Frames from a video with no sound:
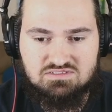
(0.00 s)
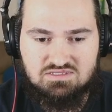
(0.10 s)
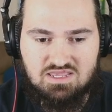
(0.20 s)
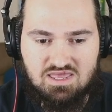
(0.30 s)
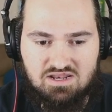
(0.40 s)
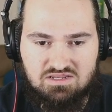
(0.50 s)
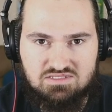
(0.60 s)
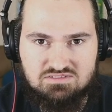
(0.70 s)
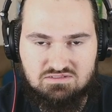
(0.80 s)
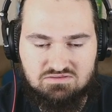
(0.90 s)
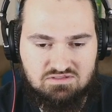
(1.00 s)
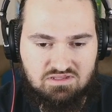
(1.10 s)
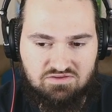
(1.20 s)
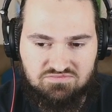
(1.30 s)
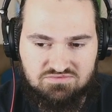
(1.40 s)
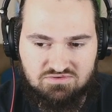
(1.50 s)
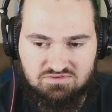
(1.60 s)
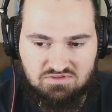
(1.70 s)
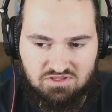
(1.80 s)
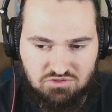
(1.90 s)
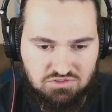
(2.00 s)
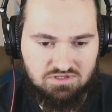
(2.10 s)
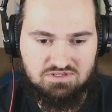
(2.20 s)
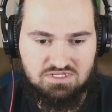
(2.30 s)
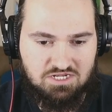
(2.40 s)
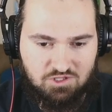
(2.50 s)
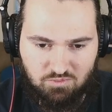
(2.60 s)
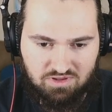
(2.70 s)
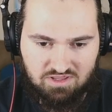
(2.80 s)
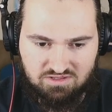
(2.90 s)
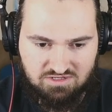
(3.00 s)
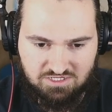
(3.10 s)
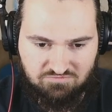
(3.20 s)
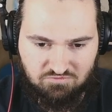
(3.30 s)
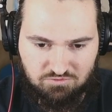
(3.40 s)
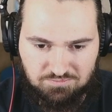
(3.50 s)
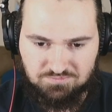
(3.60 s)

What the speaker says: candidates on the left are like good in any way, in any form.